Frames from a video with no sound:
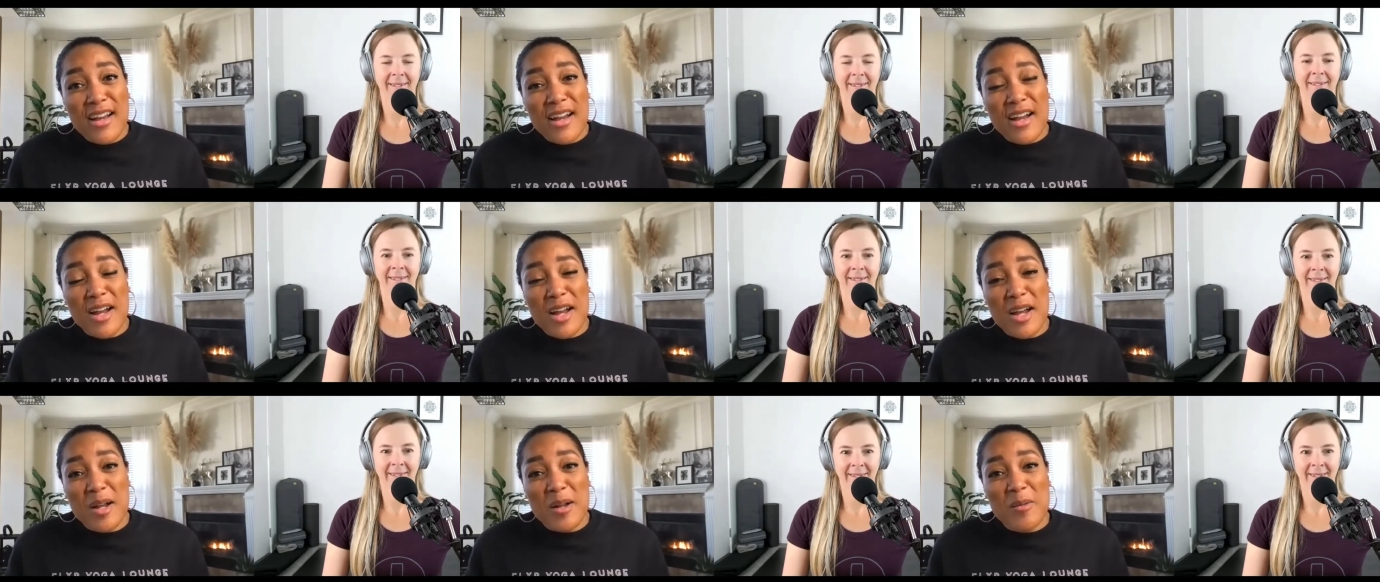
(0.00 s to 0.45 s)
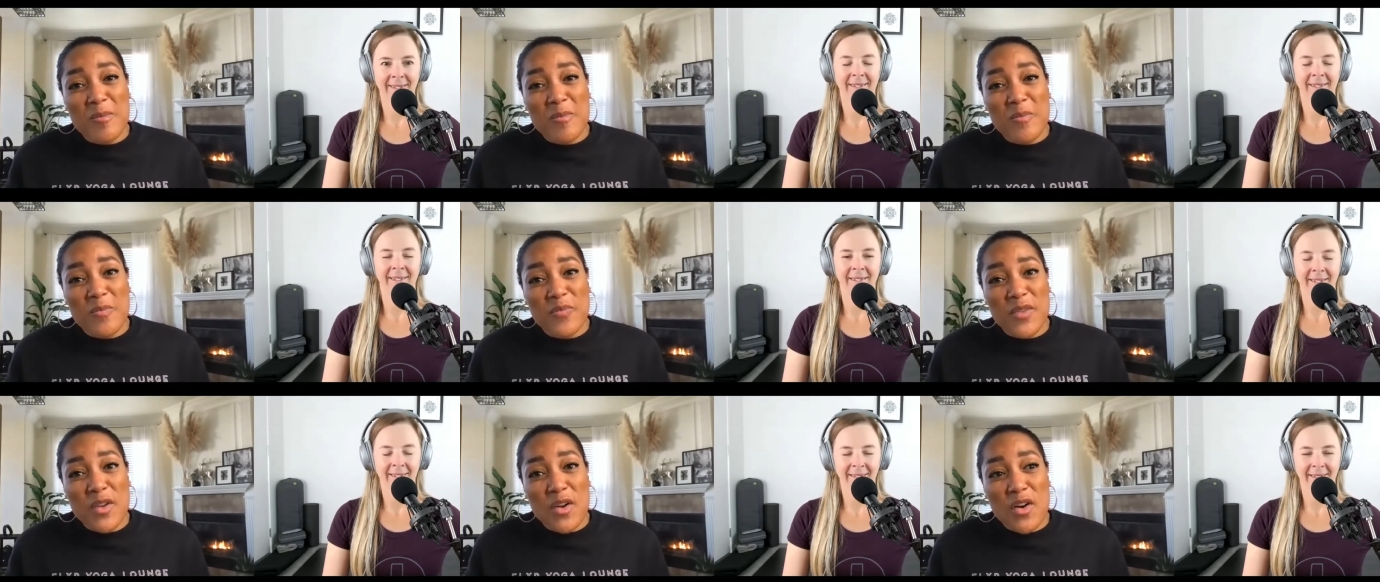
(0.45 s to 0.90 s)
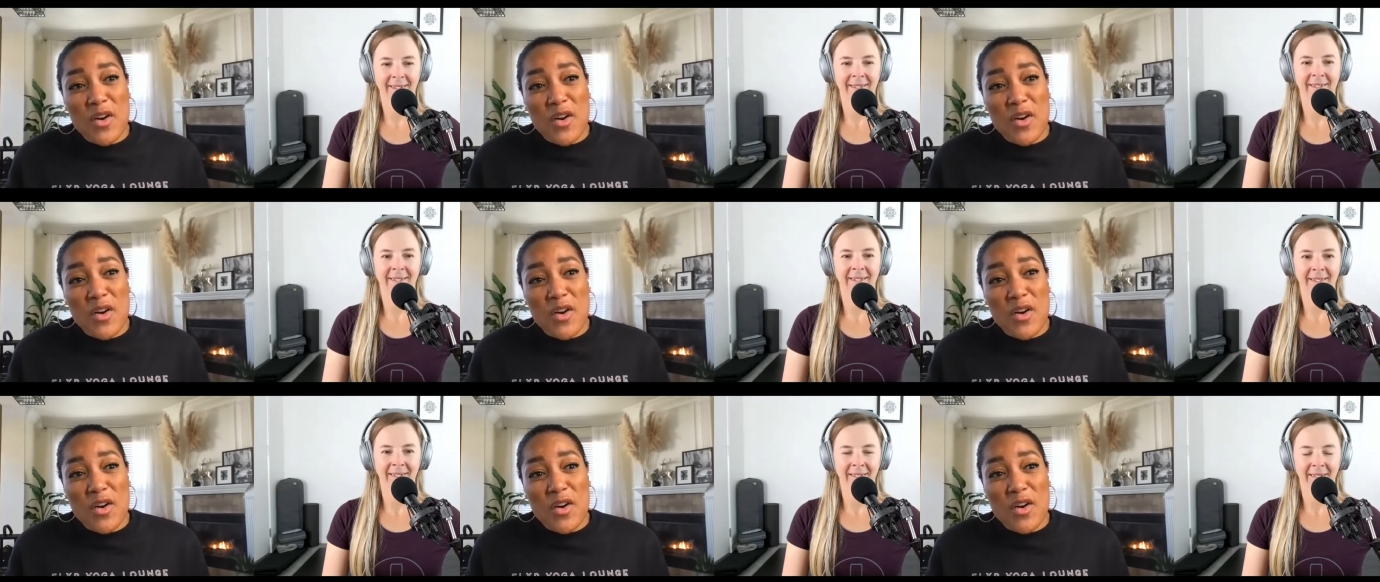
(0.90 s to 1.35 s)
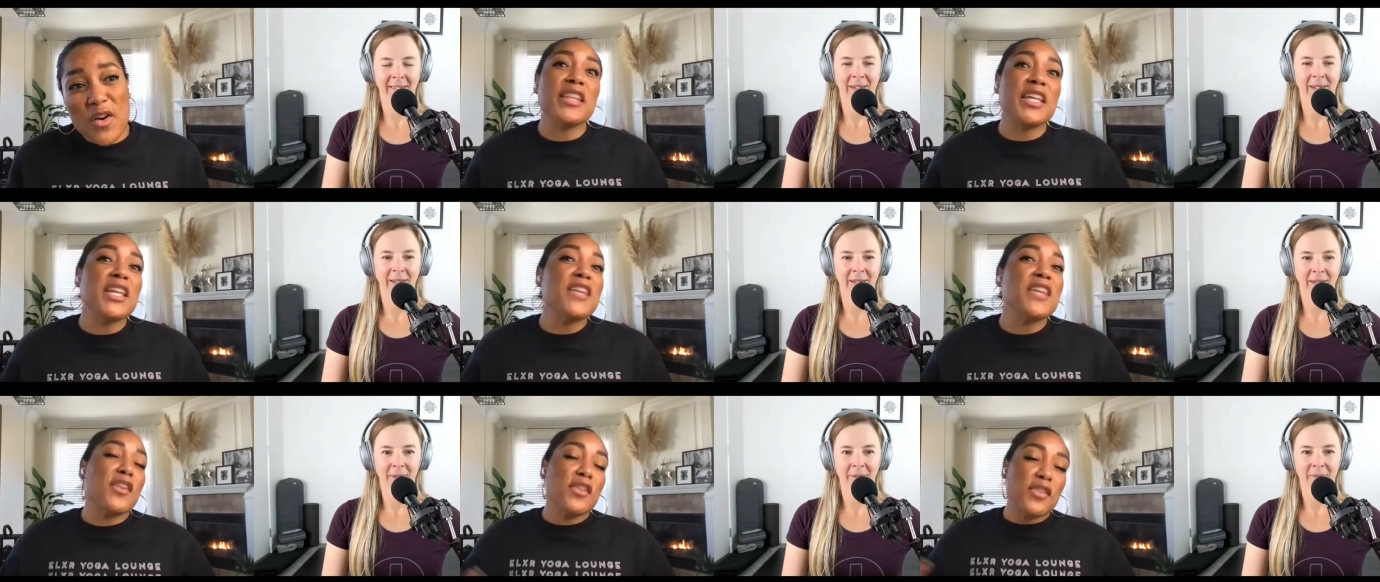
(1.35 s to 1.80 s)
Speaker 1: um or they're not
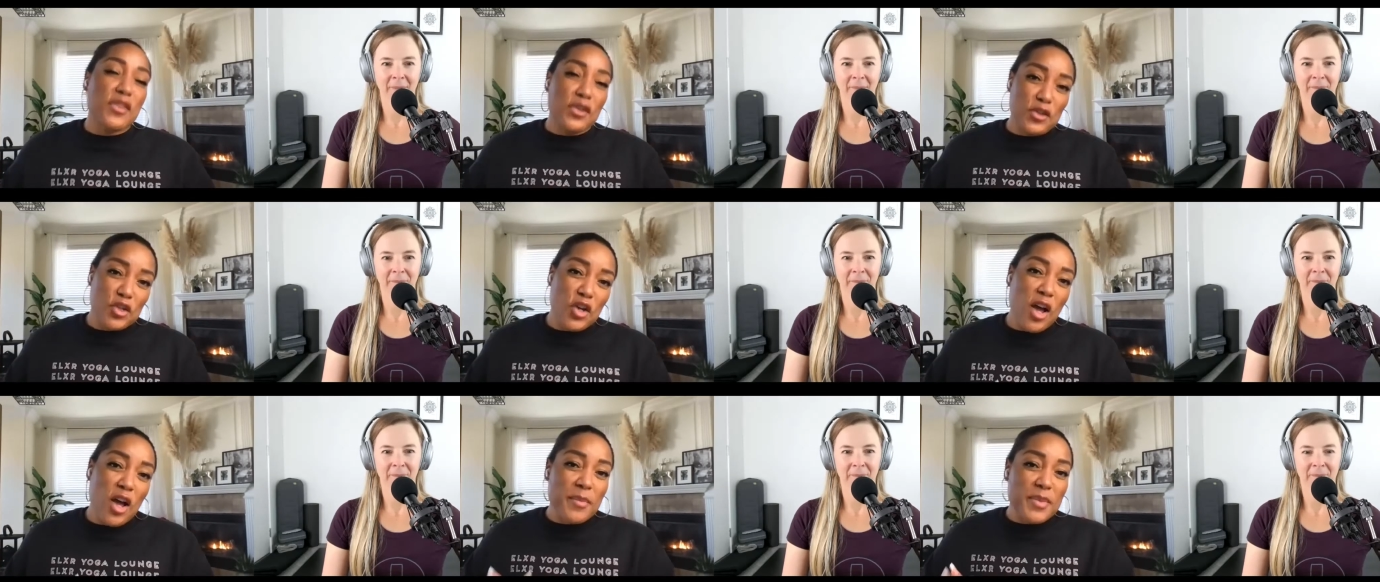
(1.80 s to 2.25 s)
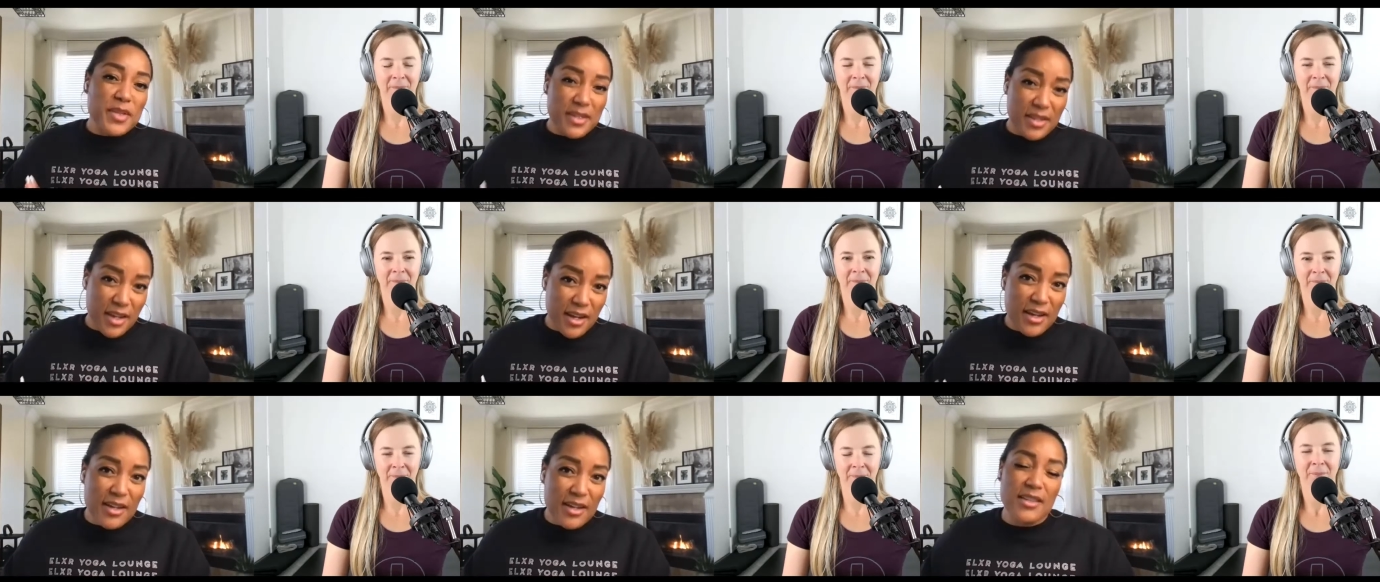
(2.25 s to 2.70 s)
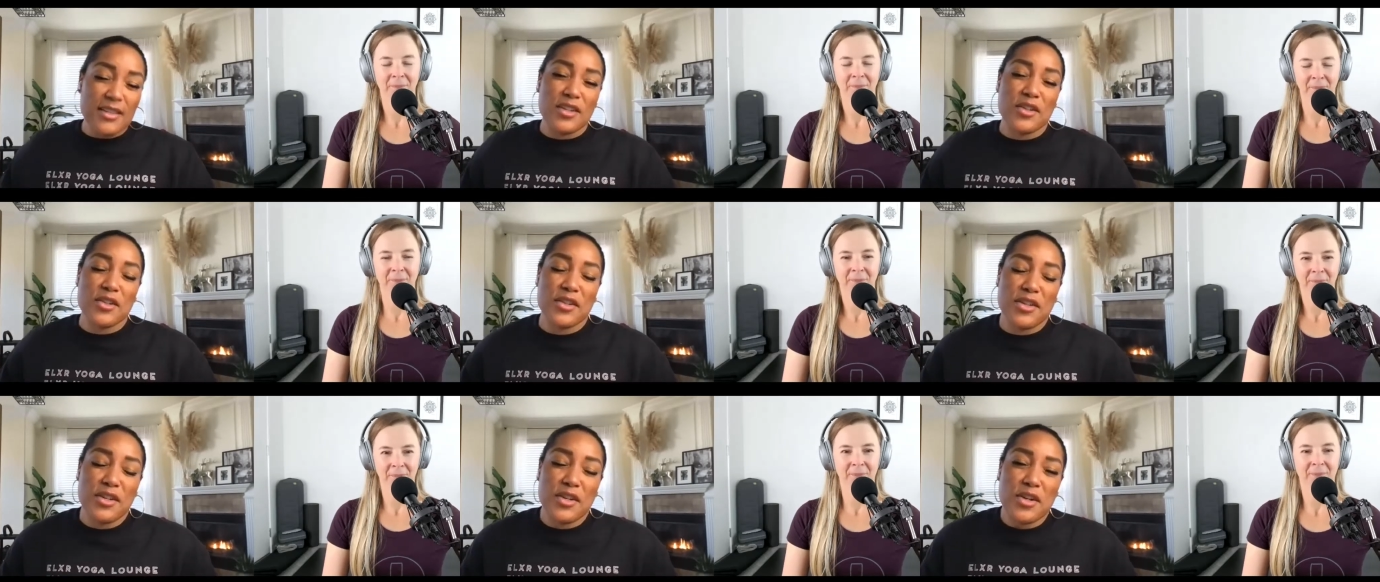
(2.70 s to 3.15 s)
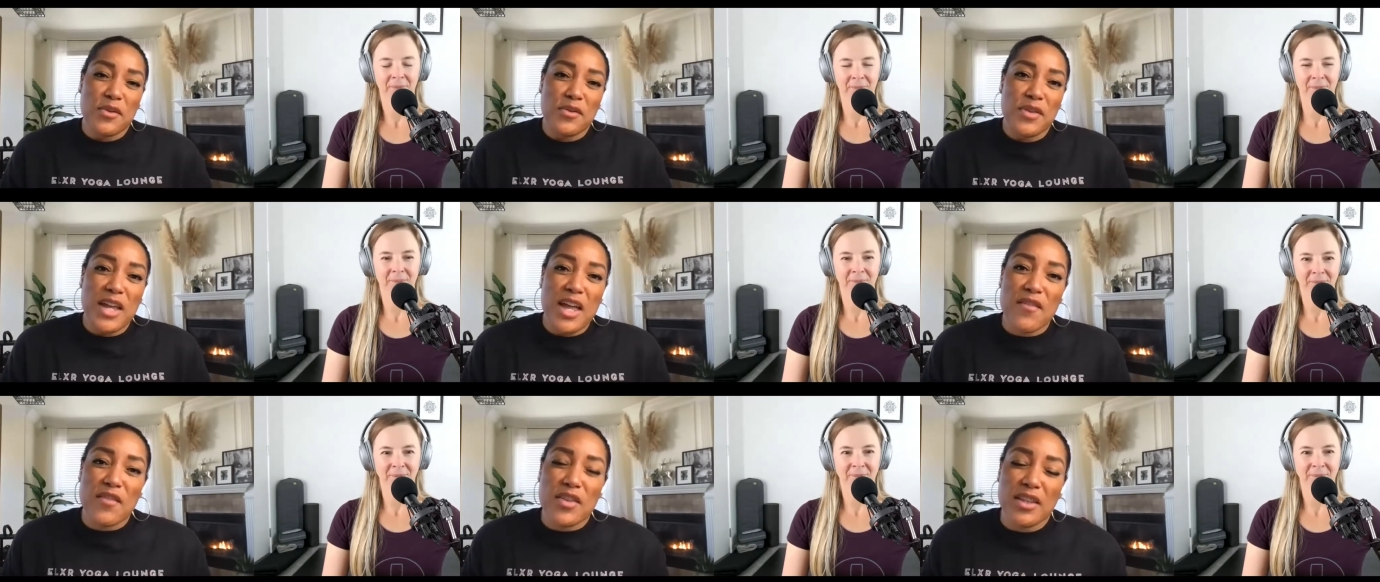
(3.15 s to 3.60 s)
leaving their jobs yet, they're, you know,
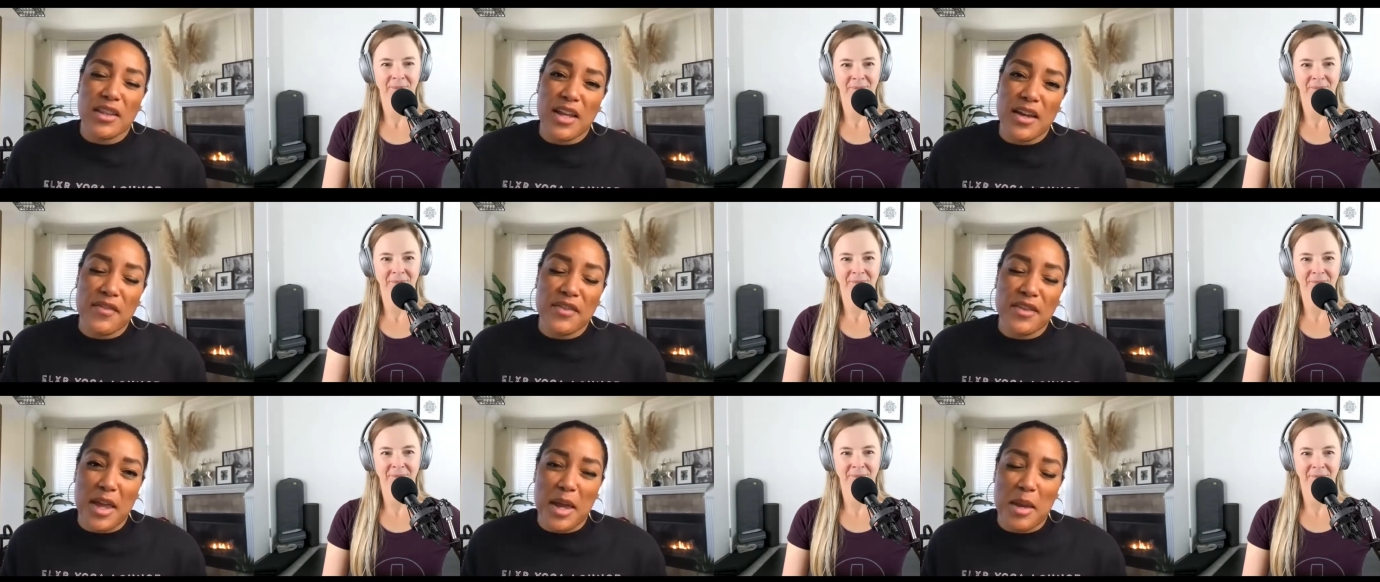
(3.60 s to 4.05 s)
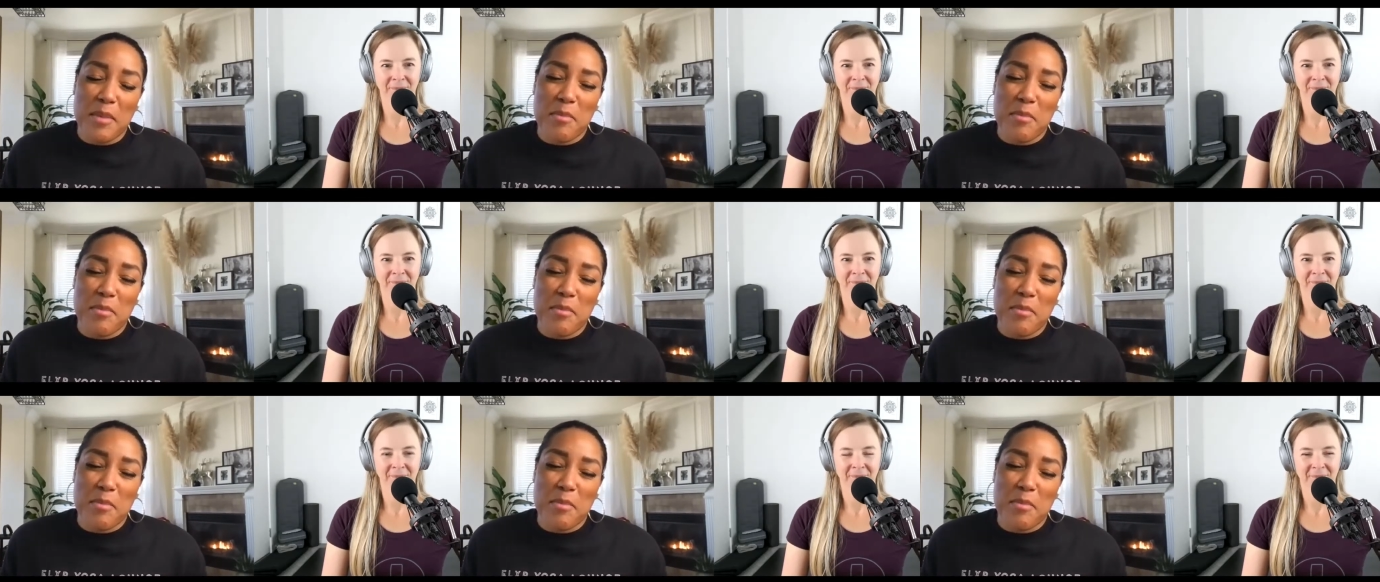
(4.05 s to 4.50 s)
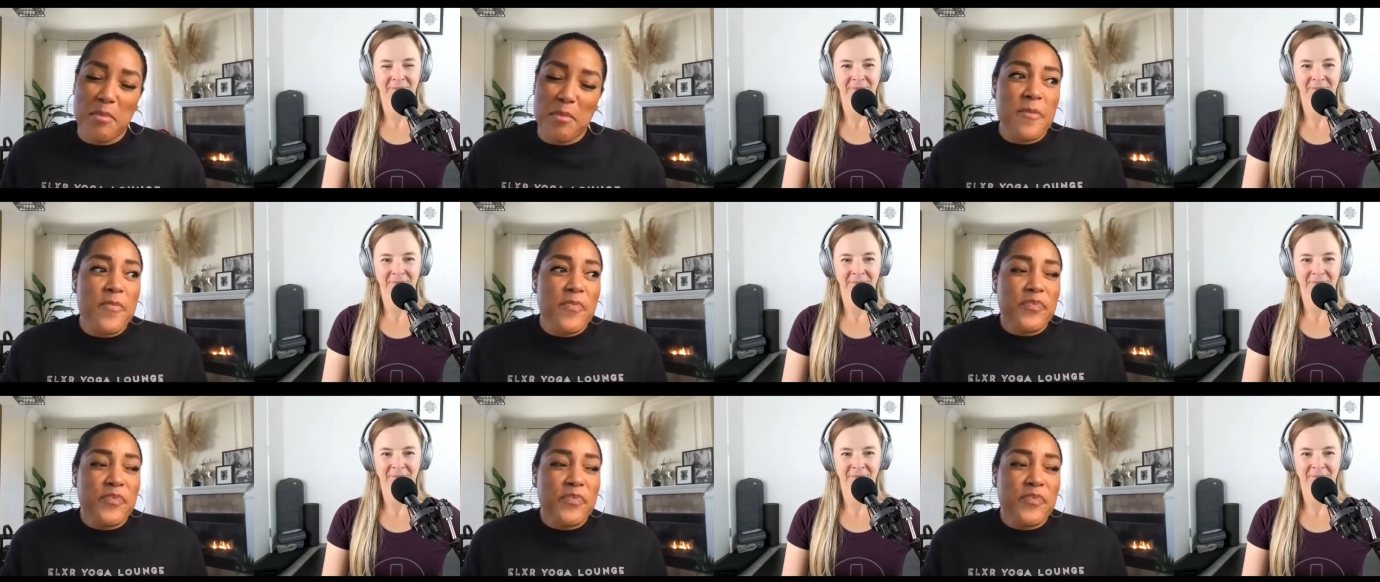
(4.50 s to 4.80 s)
they haven't left like me, but